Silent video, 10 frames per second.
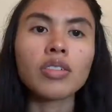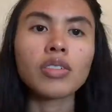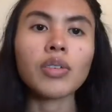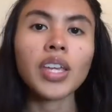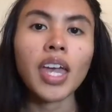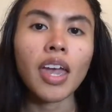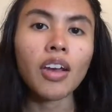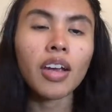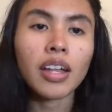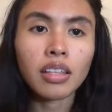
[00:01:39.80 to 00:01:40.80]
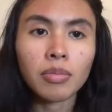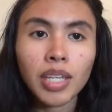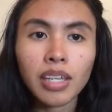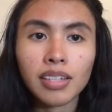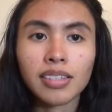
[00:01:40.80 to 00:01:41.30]
So, the air
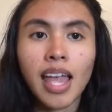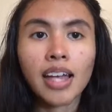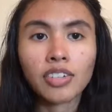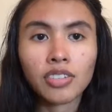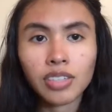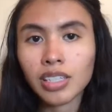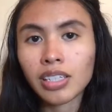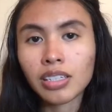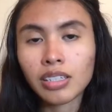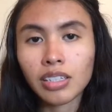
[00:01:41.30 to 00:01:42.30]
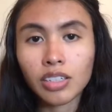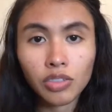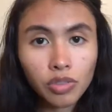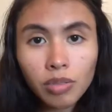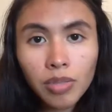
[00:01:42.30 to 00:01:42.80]
element is actually
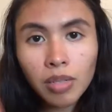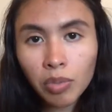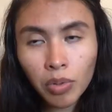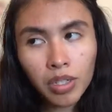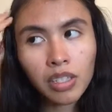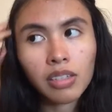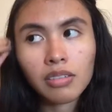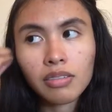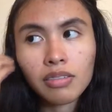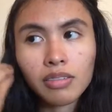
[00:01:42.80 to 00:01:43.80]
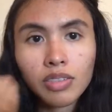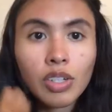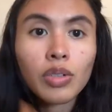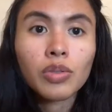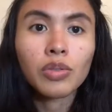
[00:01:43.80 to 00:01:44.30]
extremely important
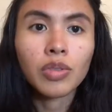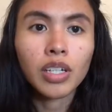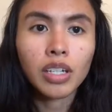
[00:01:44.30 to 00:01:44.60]
to